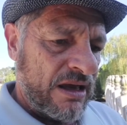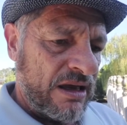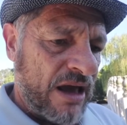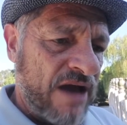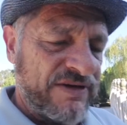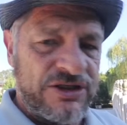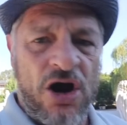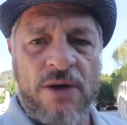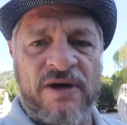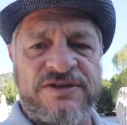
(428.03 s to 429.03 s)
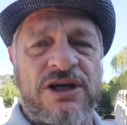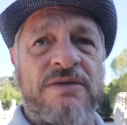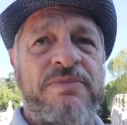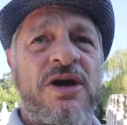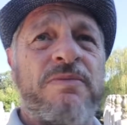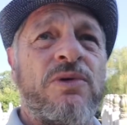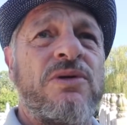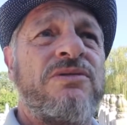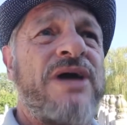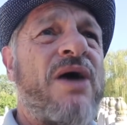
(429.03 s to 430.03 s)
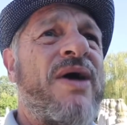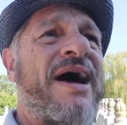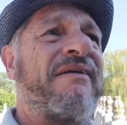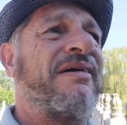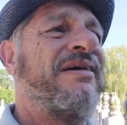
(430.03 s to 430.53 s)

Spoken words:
over time I've seen people go out